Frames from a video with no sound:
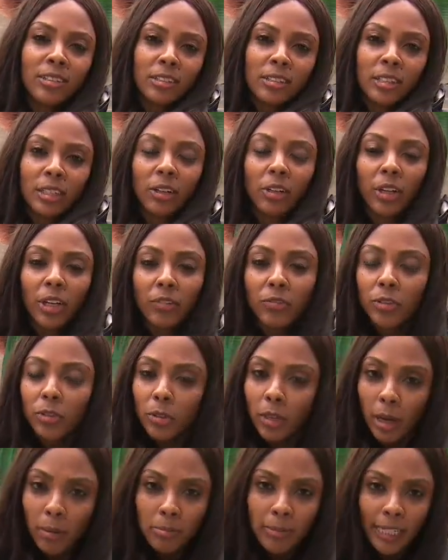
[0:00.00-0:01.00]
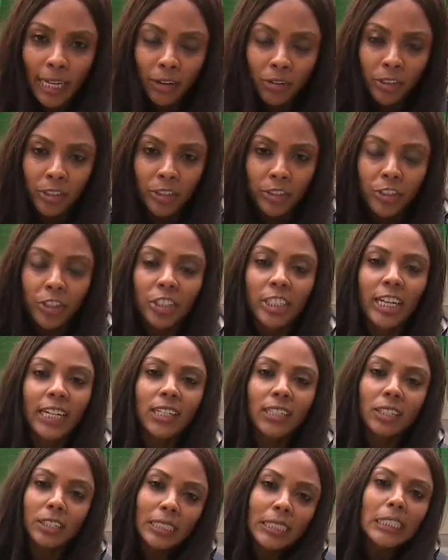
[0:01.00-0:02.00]
the deal. If you come down here, you're
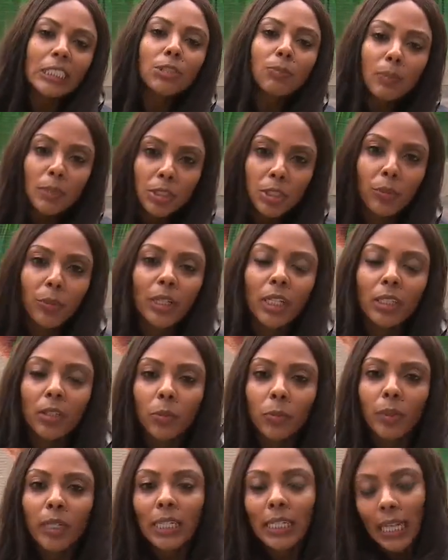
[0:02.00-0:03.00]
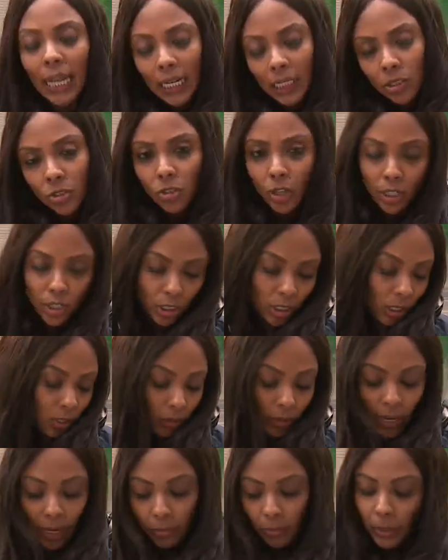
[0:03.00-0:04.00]
going to need to be doing a little bit of neck stretching,
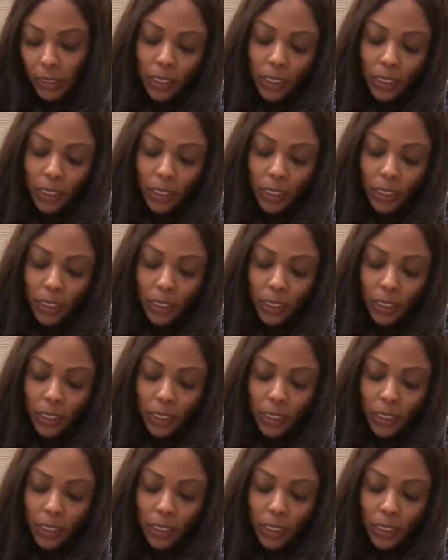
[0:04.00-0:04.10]
okay?